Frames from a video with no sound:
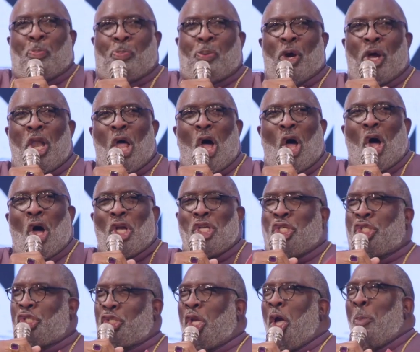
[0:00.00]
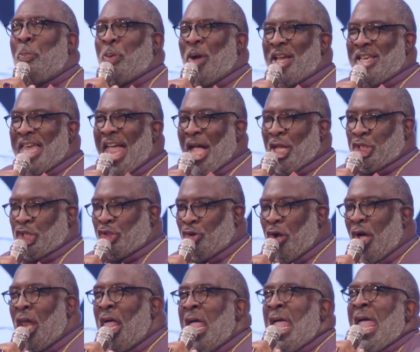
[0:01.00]
put on
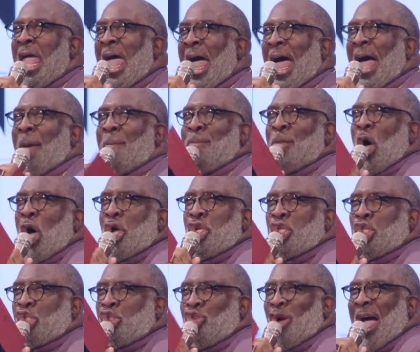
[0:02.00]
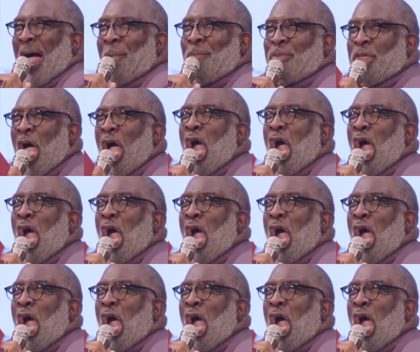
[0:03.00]
supernatural. I'm going to drop the